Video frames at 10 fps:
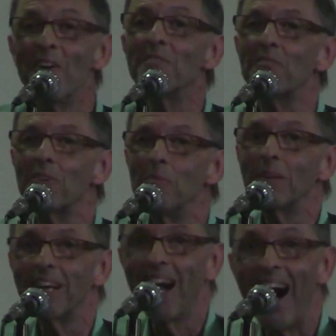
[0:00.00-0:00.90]
from
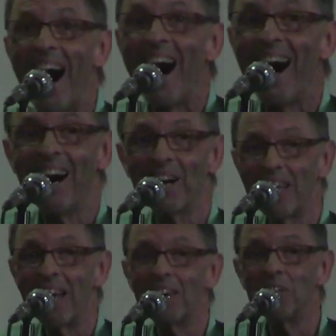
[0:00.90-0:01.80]
God
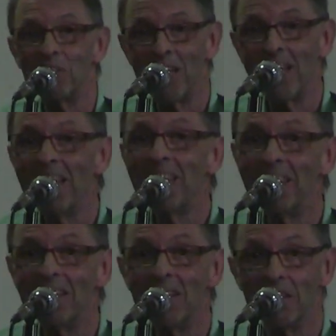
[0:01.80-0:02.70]
and
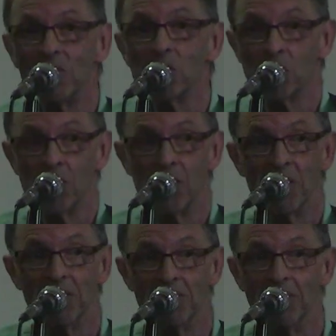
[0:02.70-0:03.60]
dead in
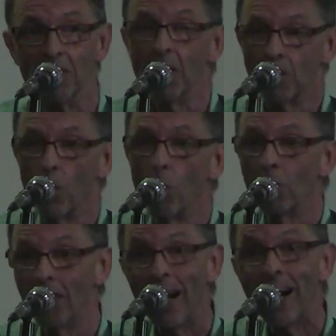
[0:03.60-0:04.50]
sin, no
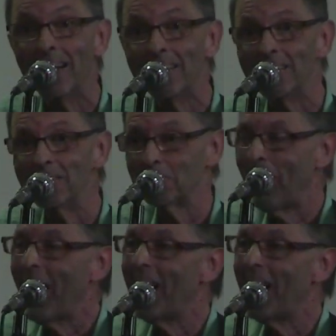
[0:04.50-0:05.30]
light my